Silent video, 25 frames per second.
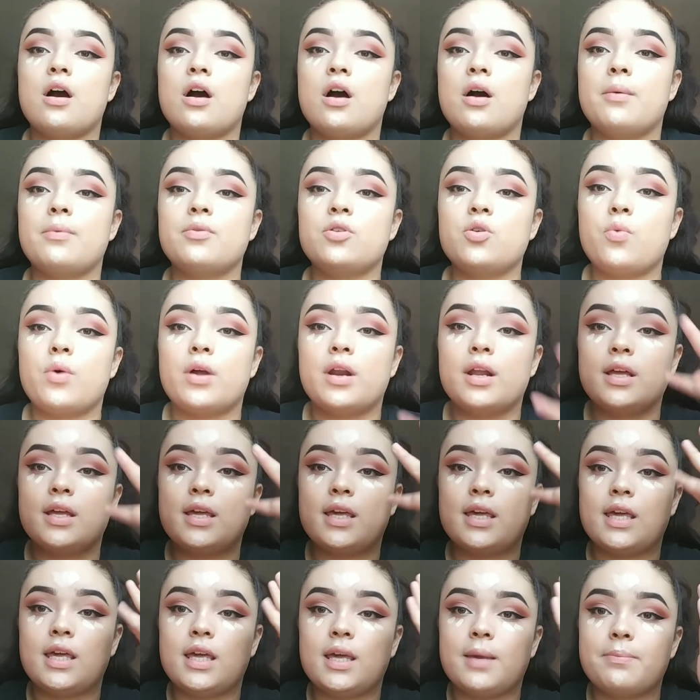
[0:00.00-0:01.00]
you want to
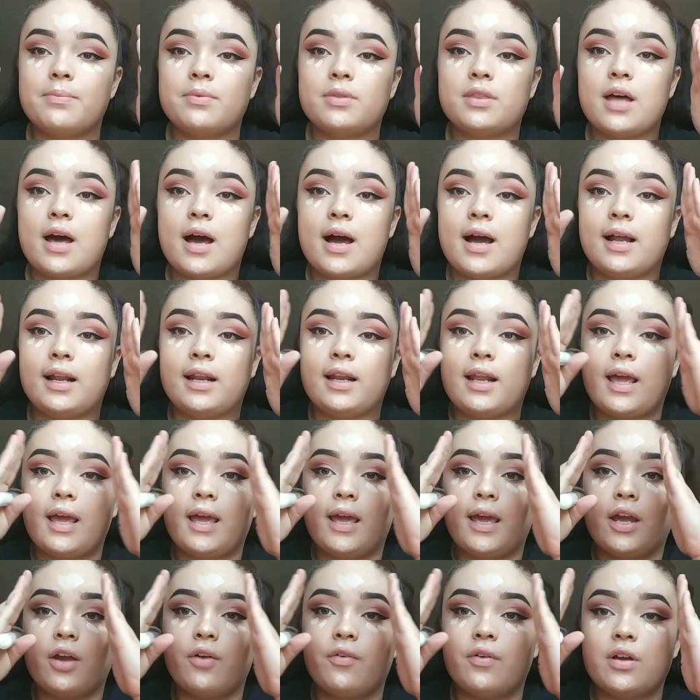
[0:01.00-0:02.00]
keep the highlight
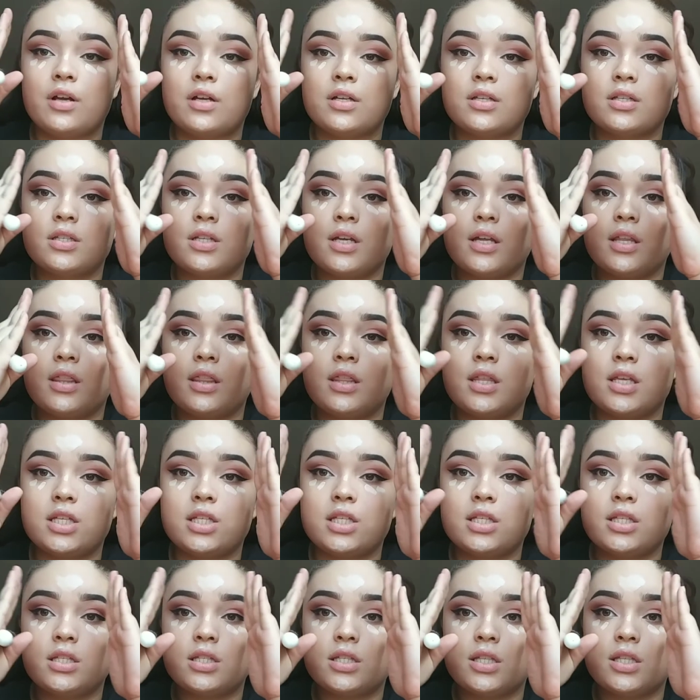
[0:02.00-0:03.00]
areas on
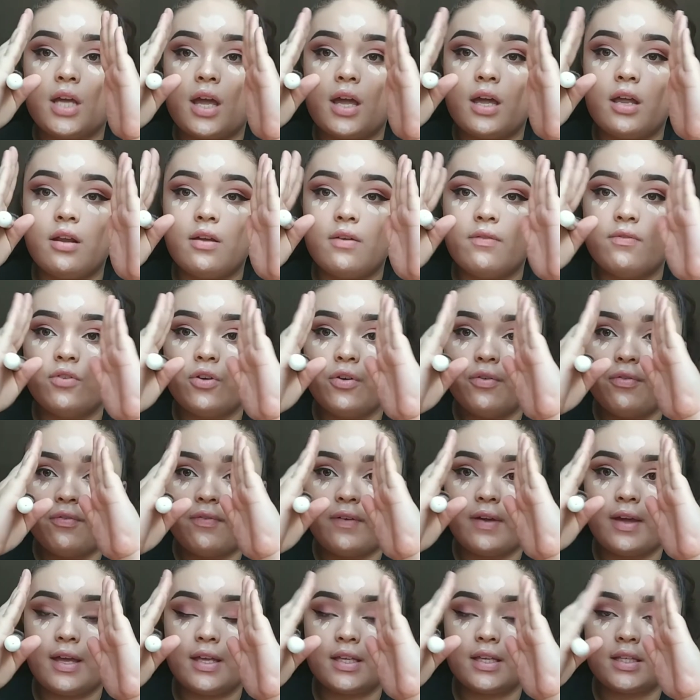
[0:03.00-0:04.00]
this side of your
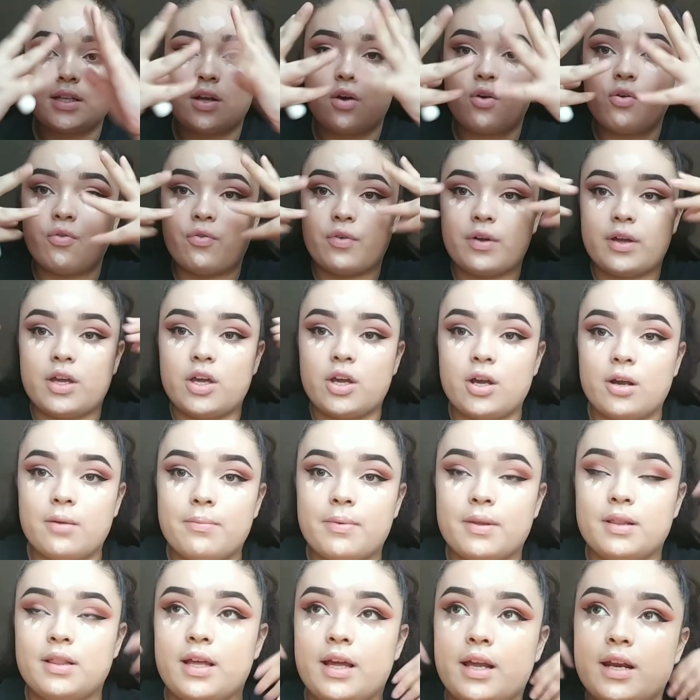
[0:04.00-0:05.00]
face, not over here,
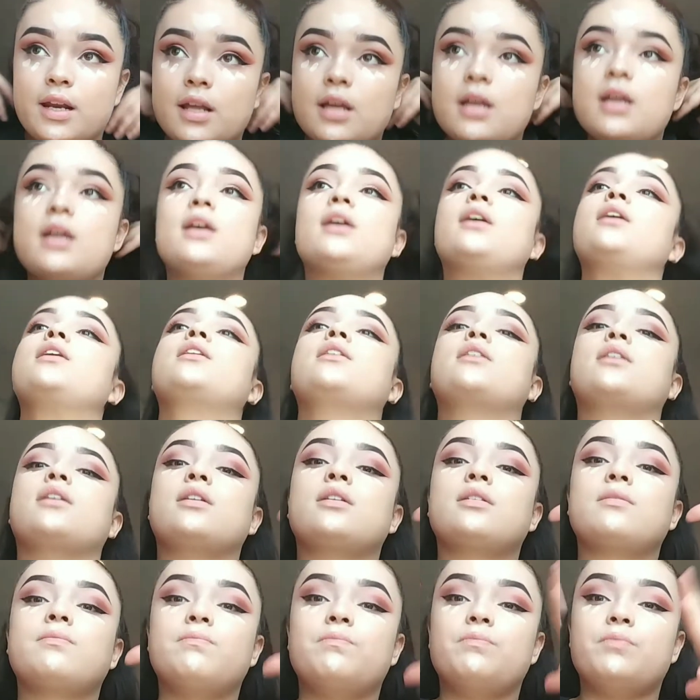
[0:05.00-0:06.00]
but then
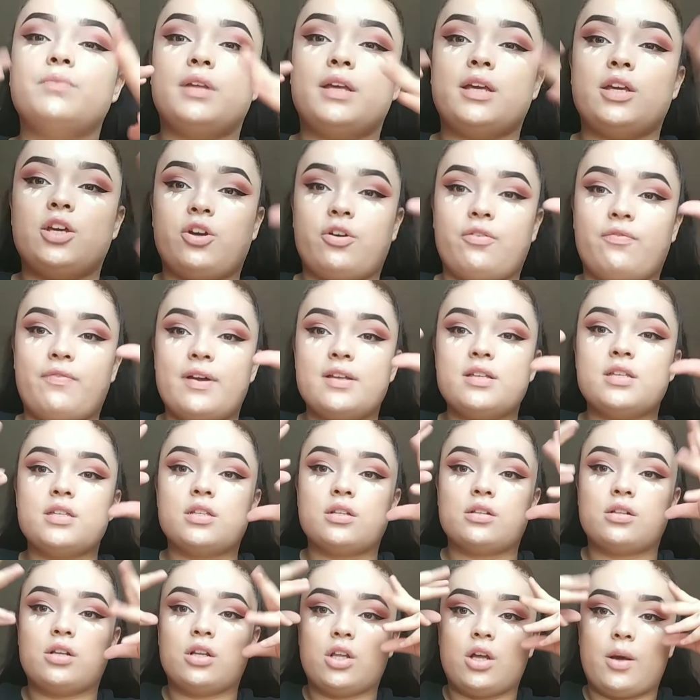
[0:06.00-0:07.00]
your face is
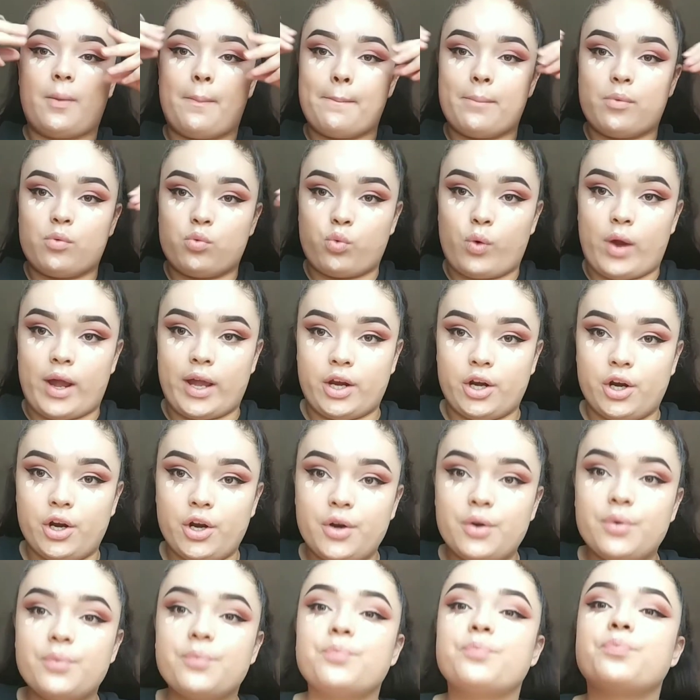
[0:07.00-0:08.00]
going to look brighter,
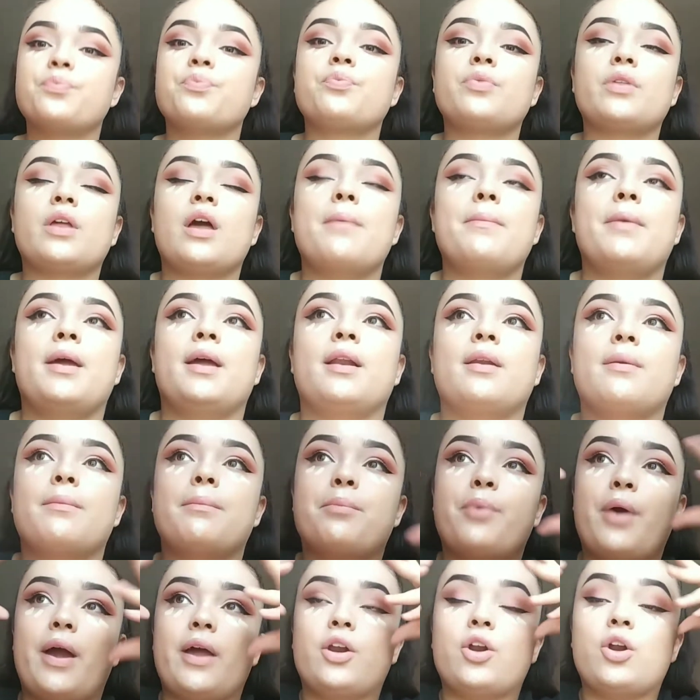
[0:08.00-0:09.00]

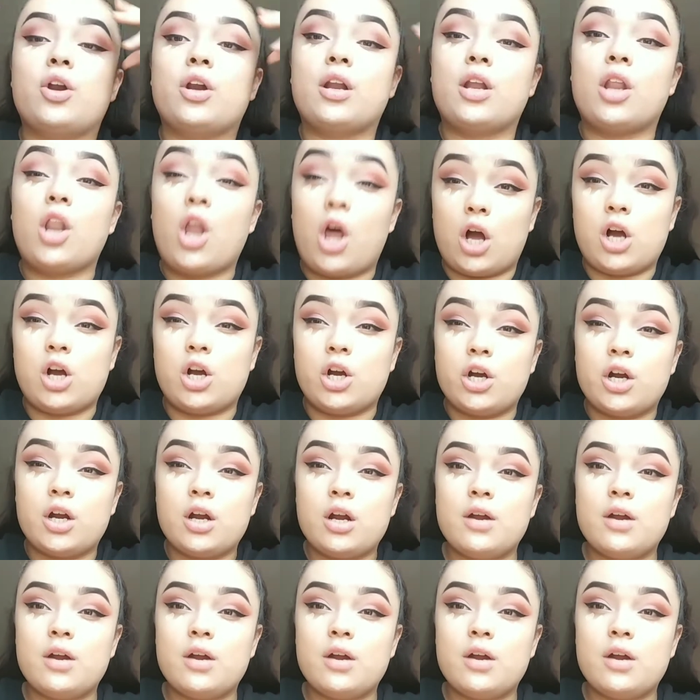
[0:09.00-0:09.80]
brighter longer.